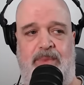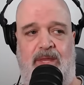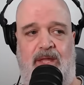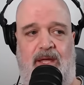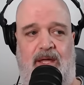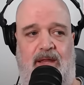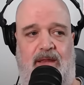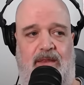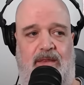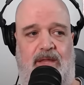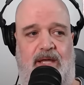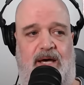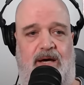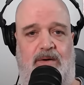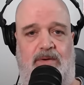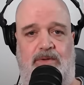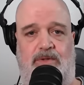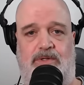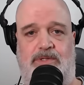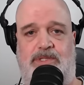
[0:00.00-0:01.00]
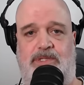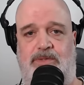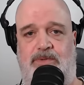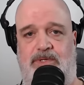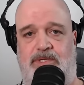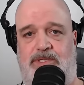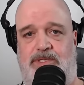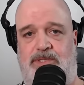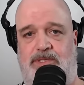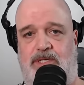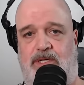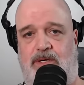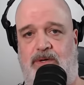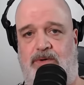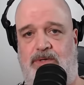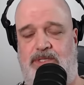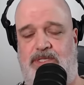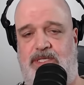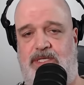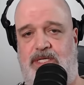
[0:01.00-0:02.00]
And those two issues are
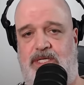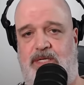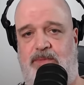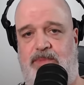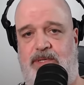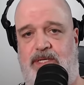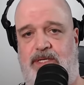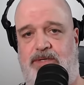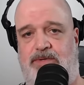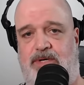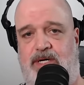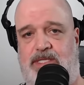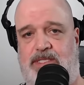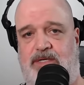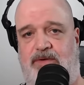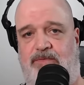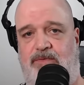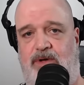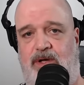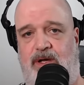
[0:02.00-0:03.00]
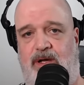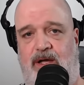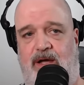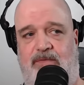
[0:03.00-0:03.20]
going to need to be addressed if we